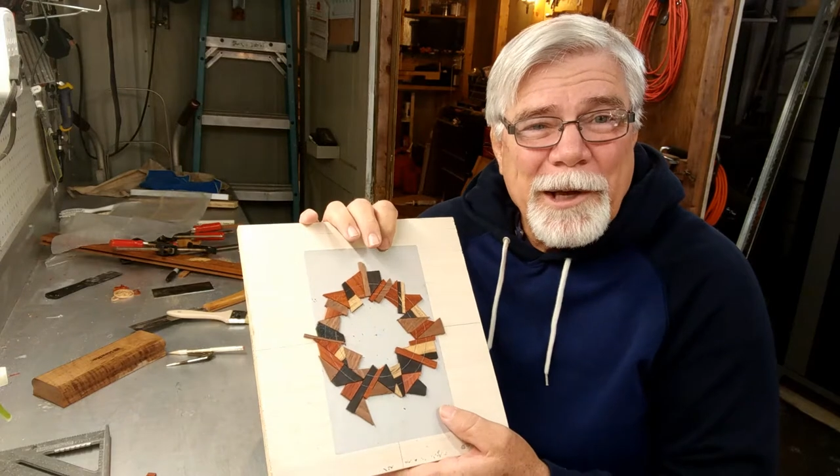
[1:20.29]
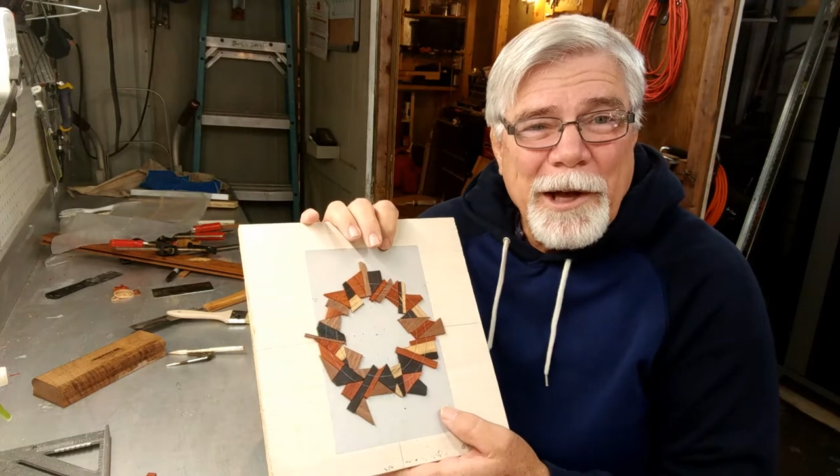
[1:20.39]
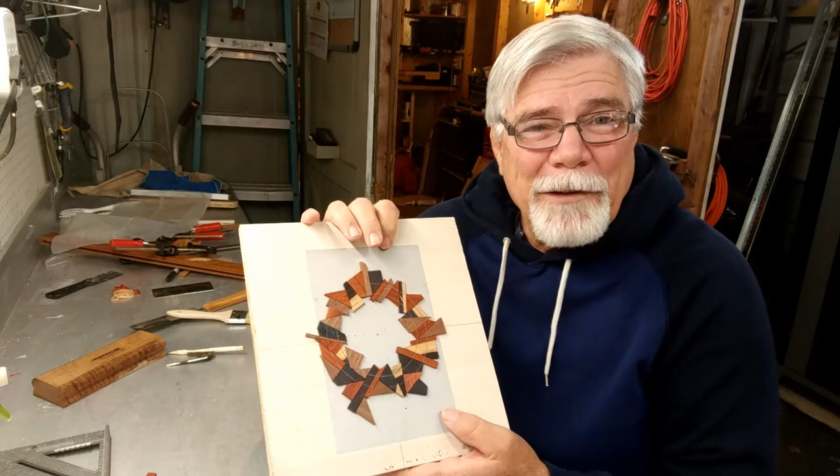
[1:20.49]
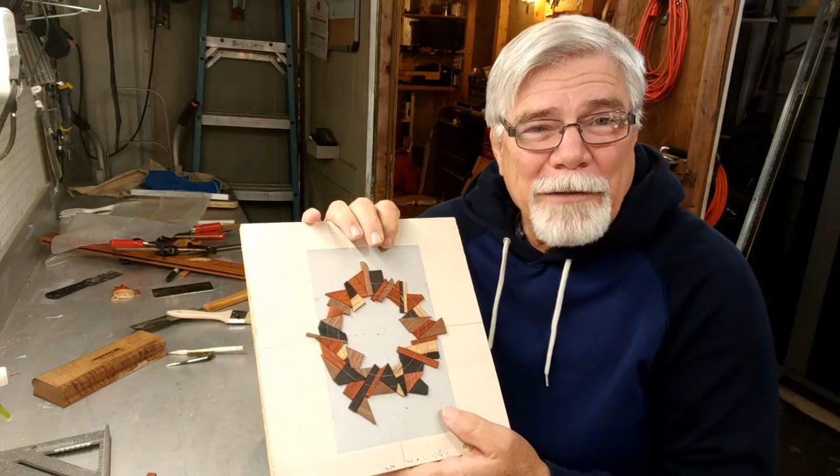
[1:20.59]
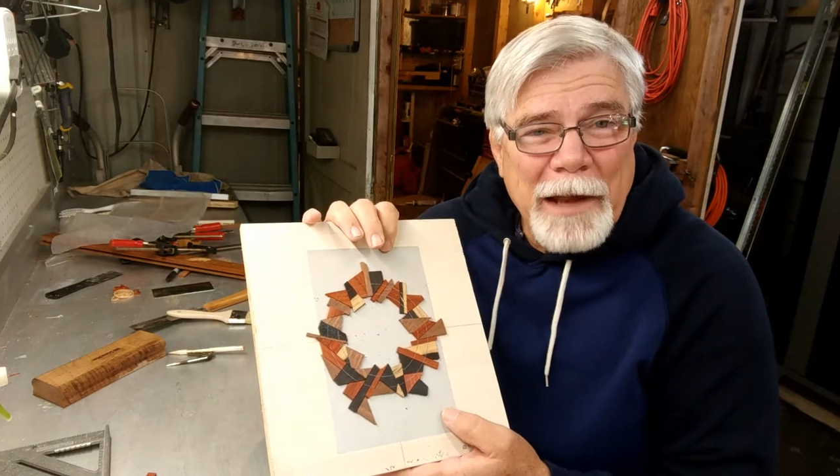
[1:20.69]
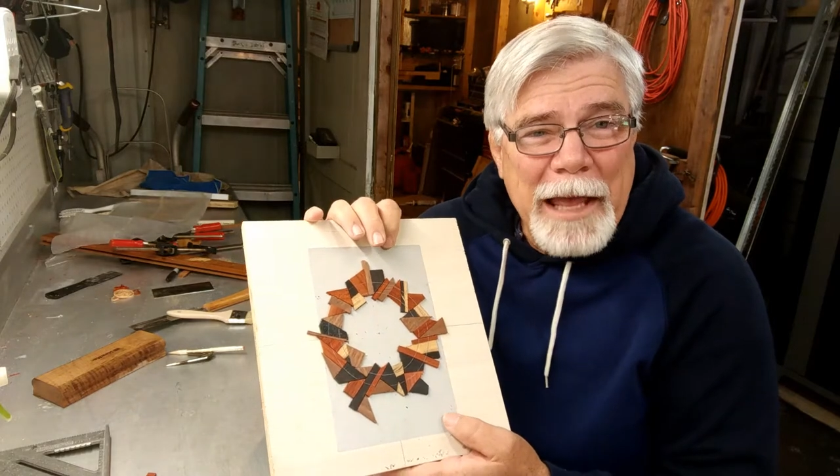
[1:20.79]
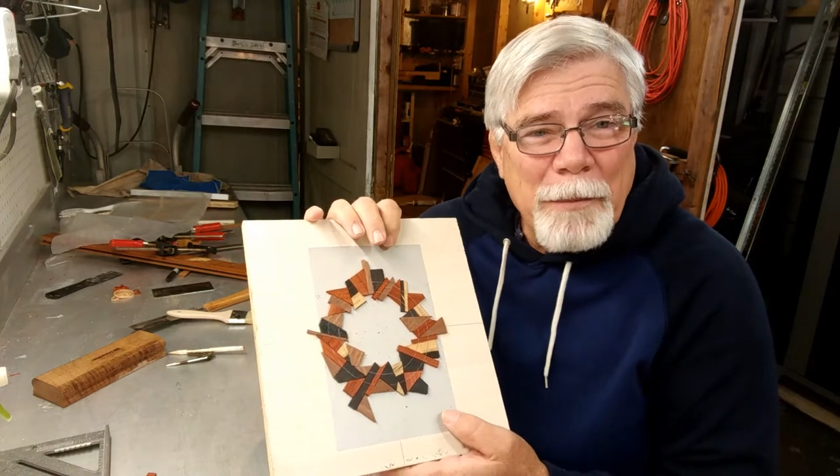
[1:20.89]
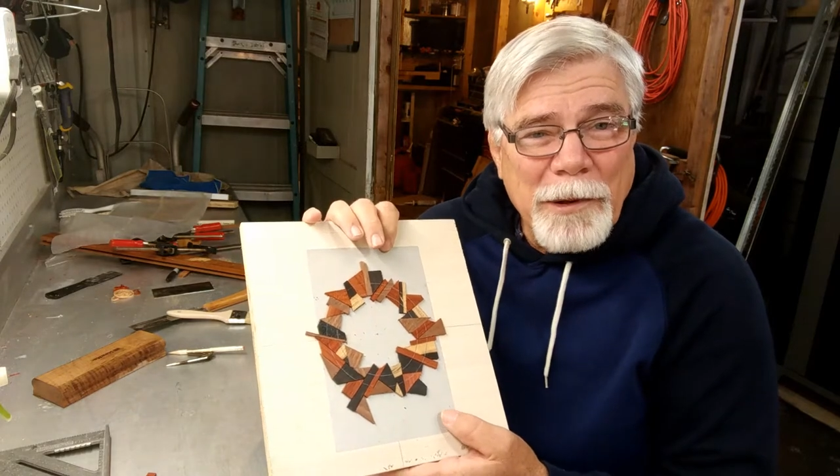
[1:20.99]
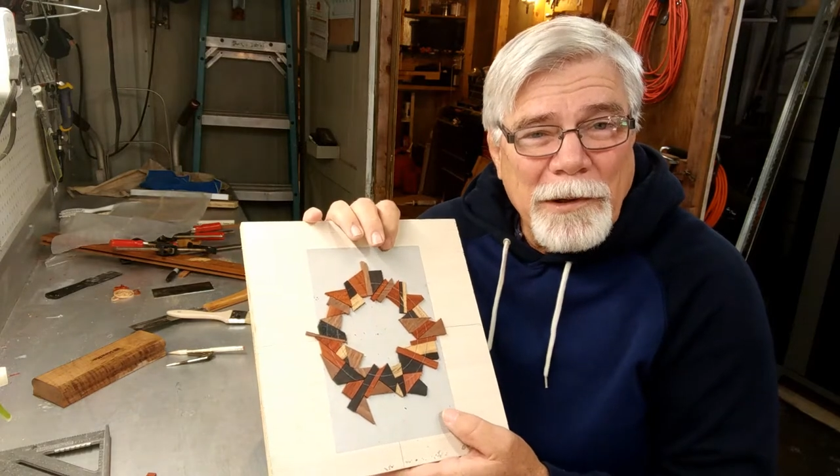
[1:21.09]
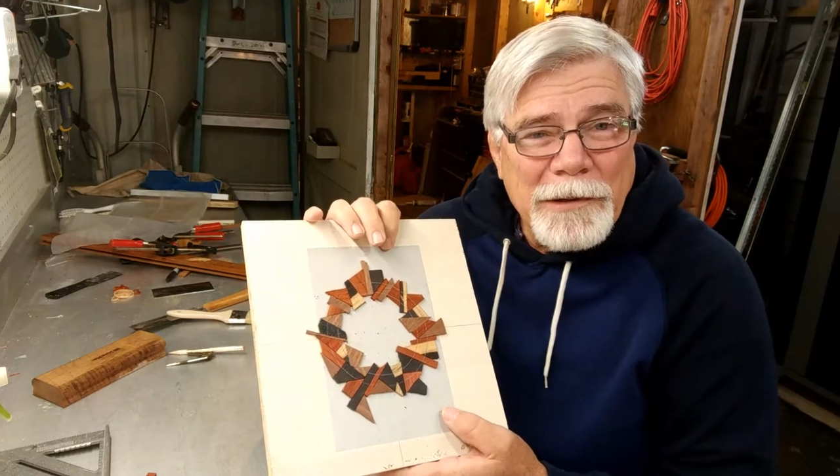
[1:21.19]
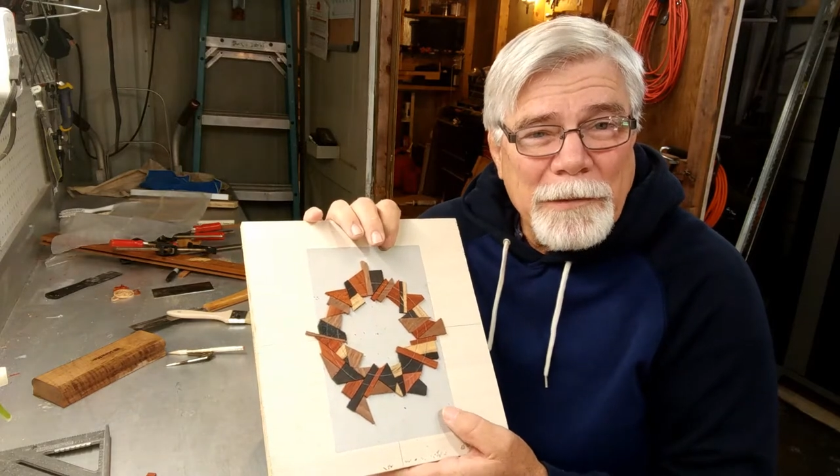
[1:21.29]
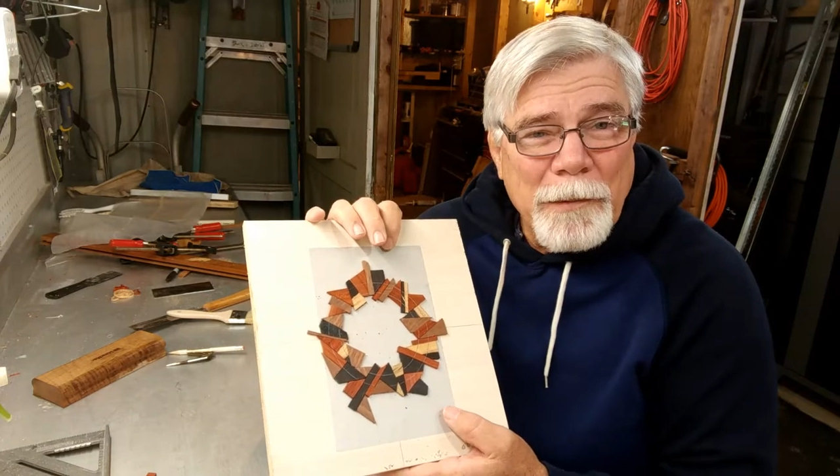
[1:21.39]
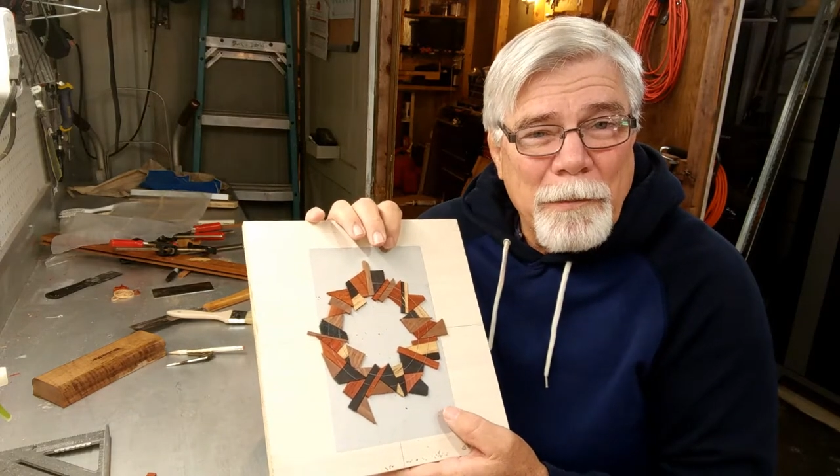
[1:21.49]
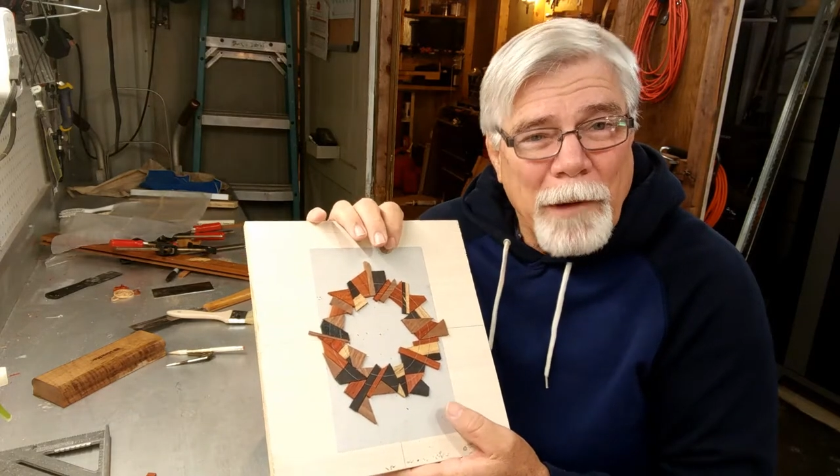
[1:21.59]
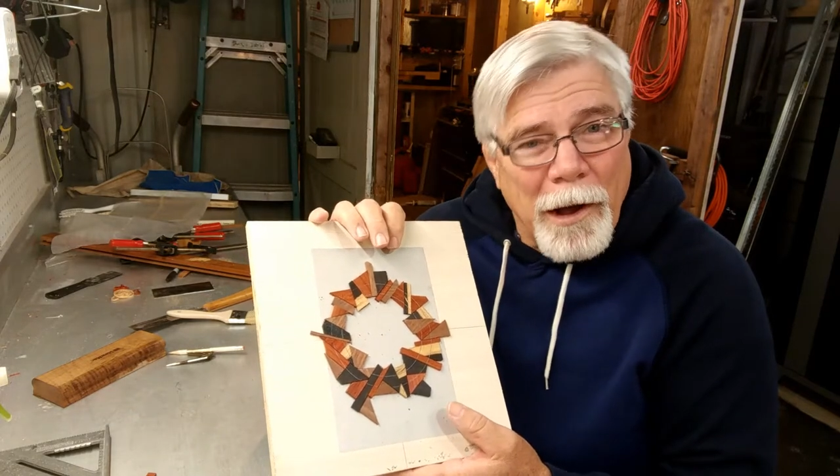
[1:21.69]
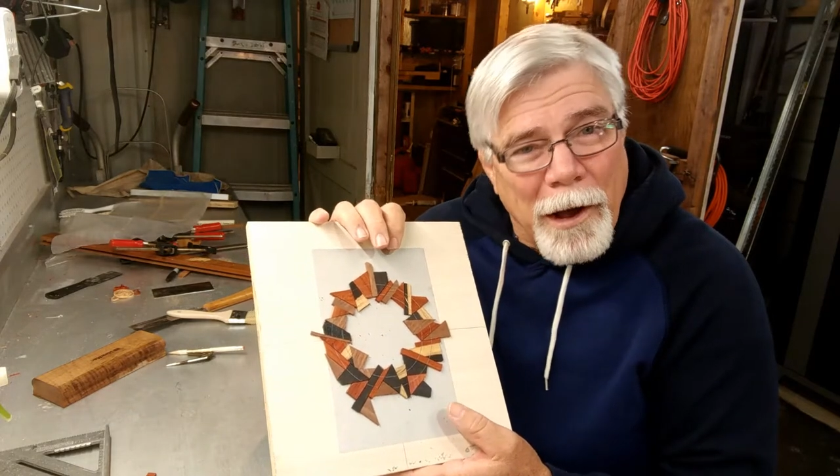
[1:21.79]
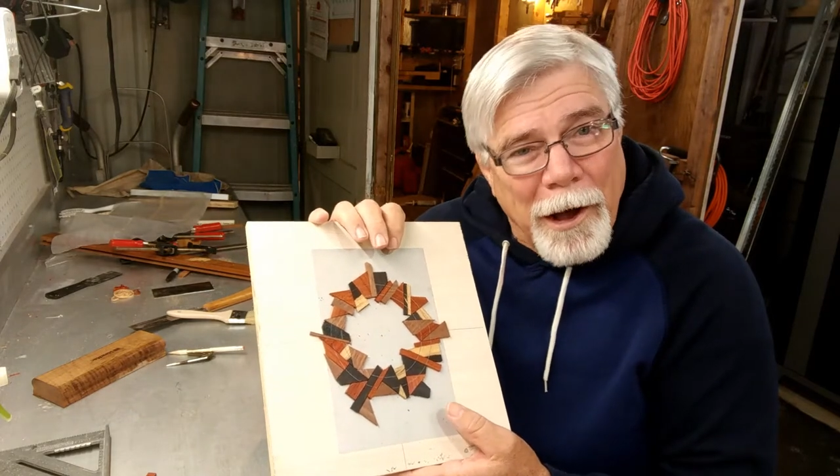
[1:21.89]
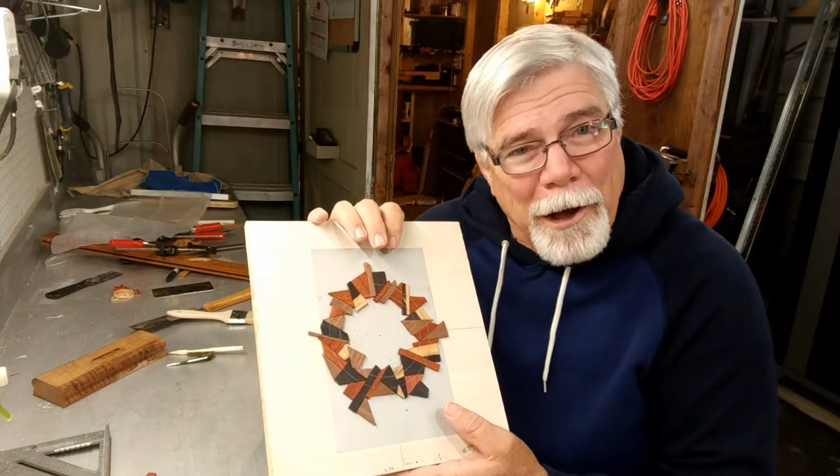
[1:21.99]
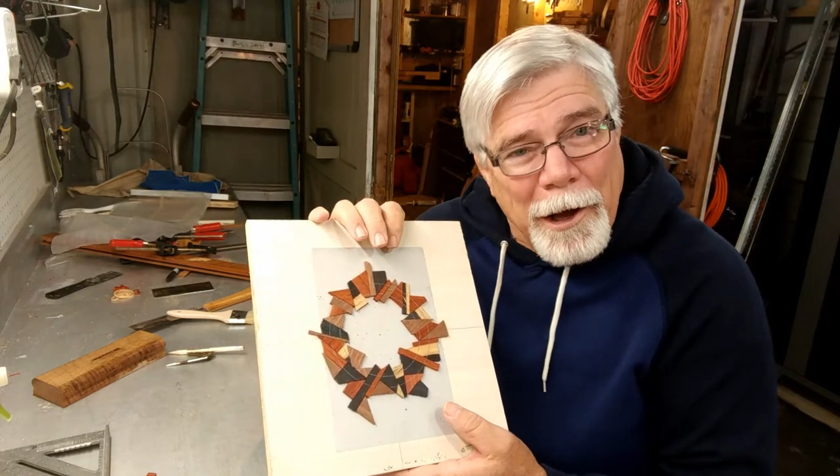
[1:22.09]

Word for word: of label uh,